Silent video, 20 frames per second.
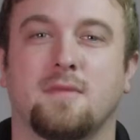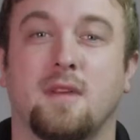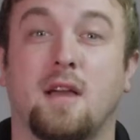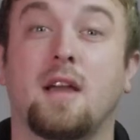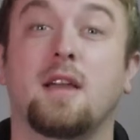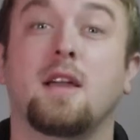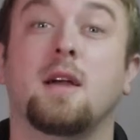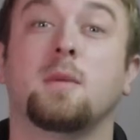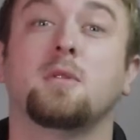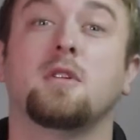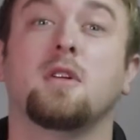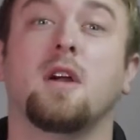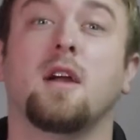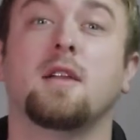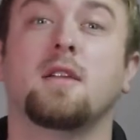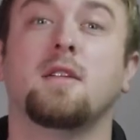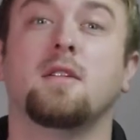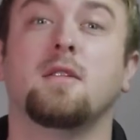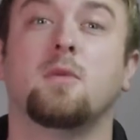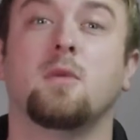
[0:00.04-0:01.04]
Hi, I'm
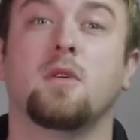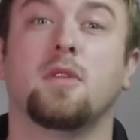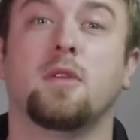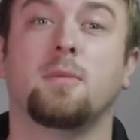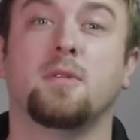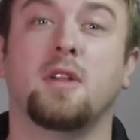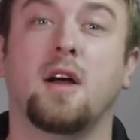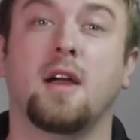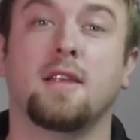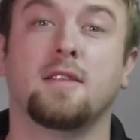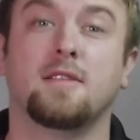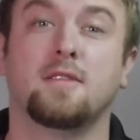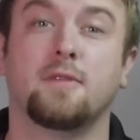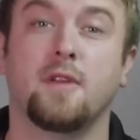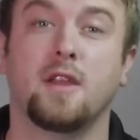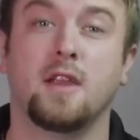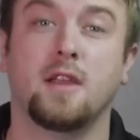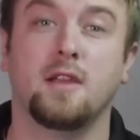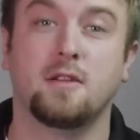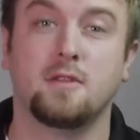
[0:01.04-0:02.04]
Craig with Appliance
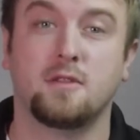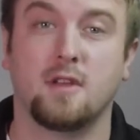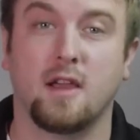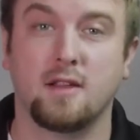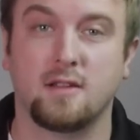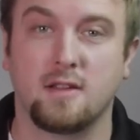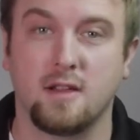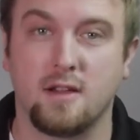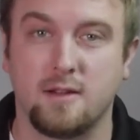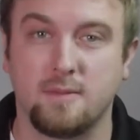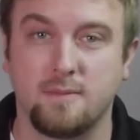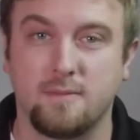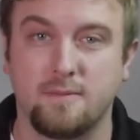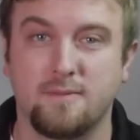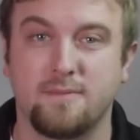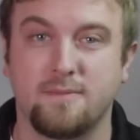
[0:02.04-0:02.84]
Video dot com.